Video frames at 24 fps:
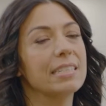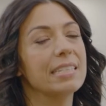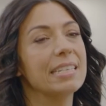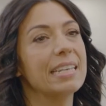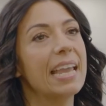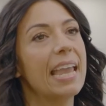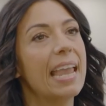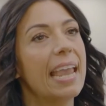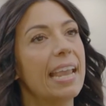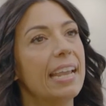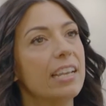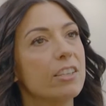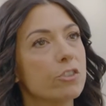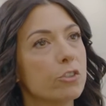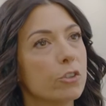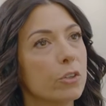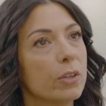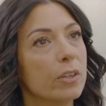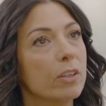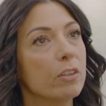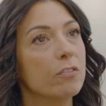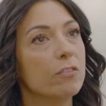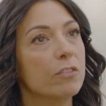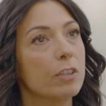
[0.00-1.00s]
is an
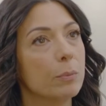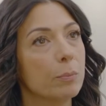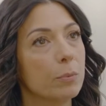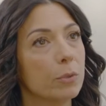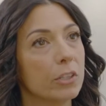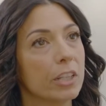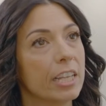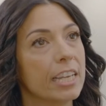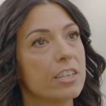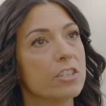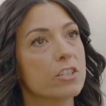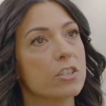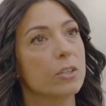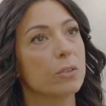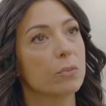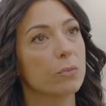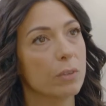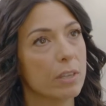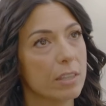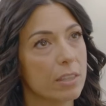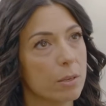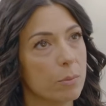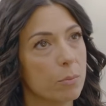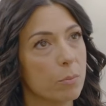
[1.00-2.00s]
atrial fibrillation
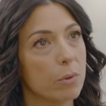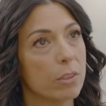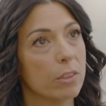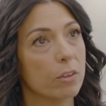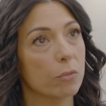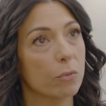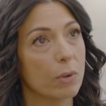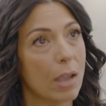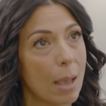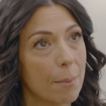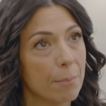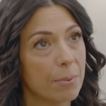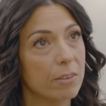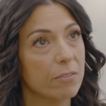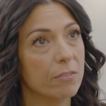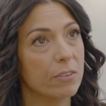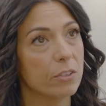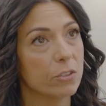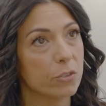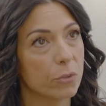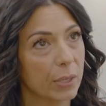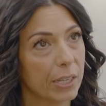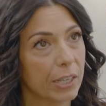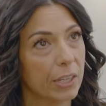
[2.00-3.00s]
rhythm with a rapid
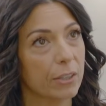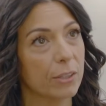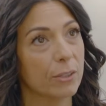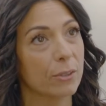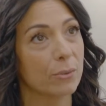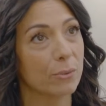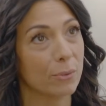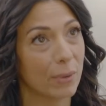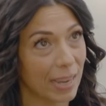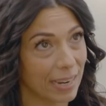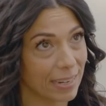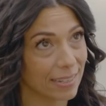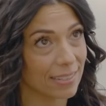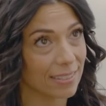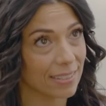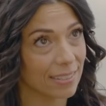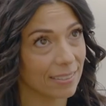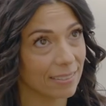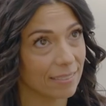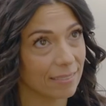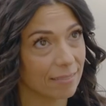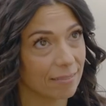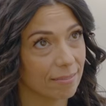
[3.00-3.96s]
ventricular rate.